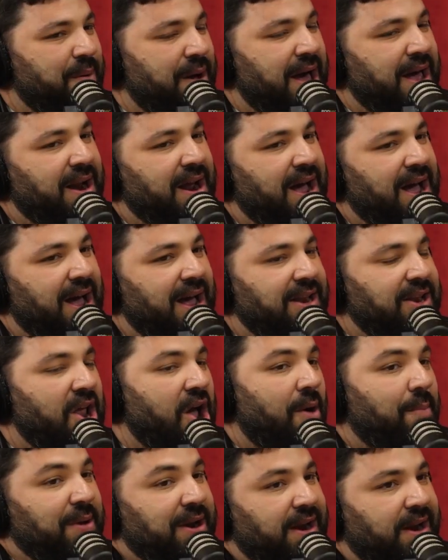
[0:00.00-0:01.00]
But
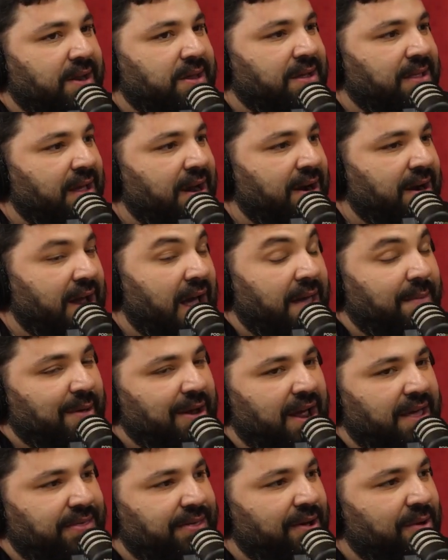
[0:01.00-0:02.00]
no, but it is hilarious. I
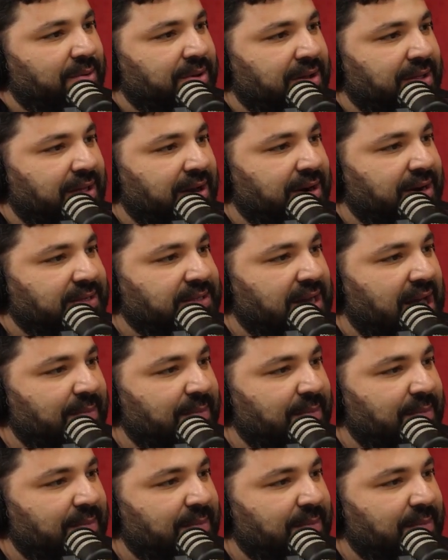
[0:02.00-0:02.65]
mean, I thought it was hilarious.